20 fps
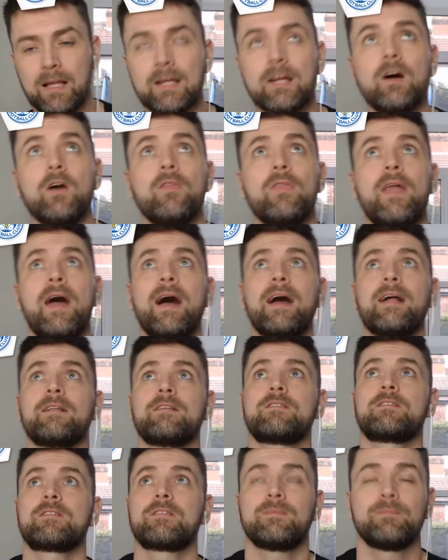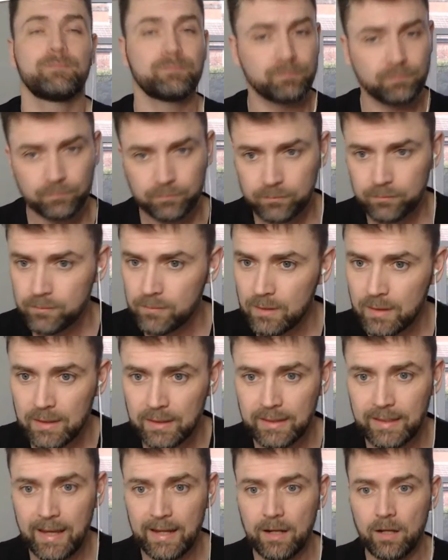Click on that.
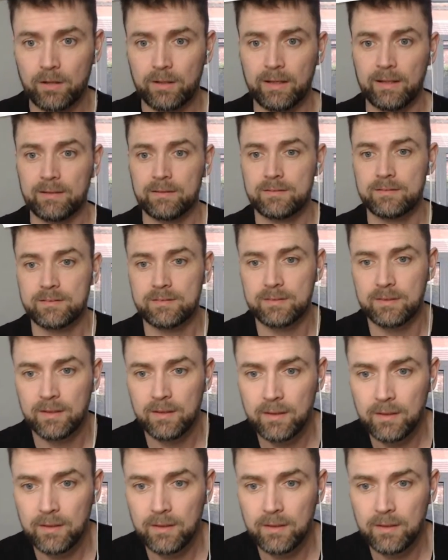Get on it.